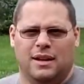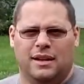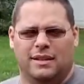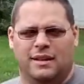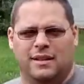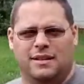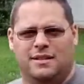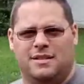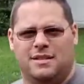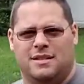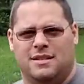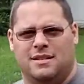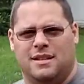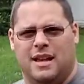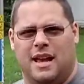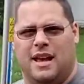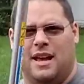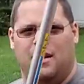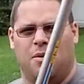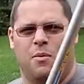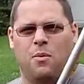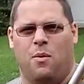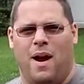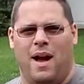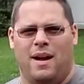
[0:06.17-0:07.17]
This is
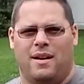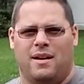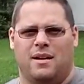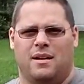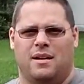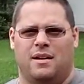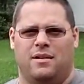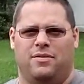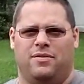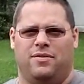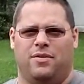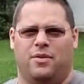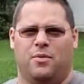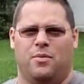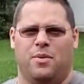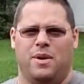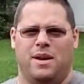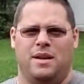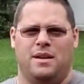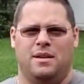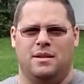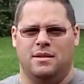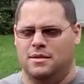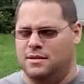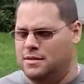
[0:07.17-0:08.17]
a whacker for
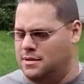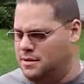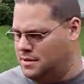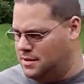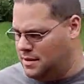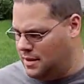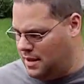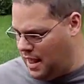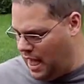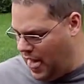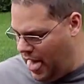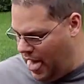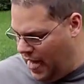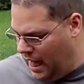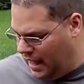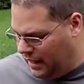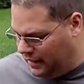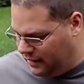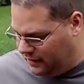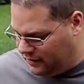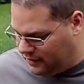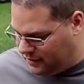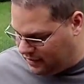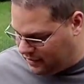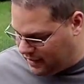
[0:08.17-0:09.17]
weeds.
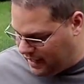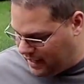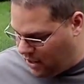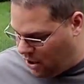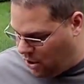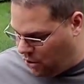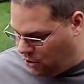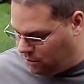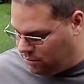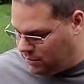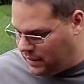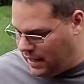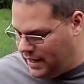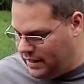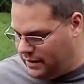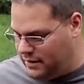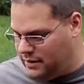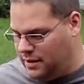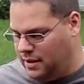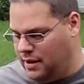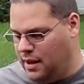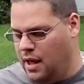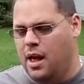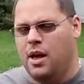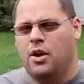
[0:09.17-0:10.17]
This is a Homelite
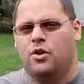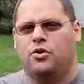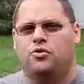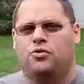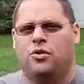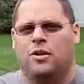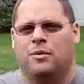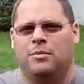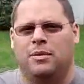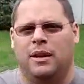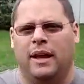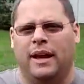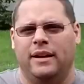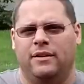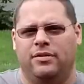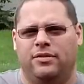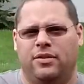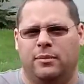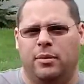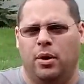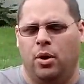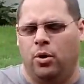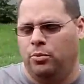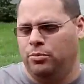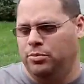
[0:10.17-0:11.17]
trim light
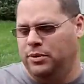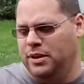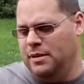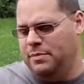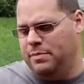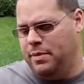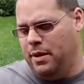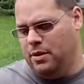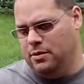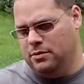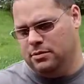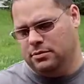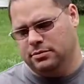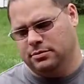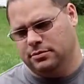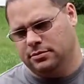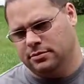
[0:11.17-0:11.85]
from Home Depot.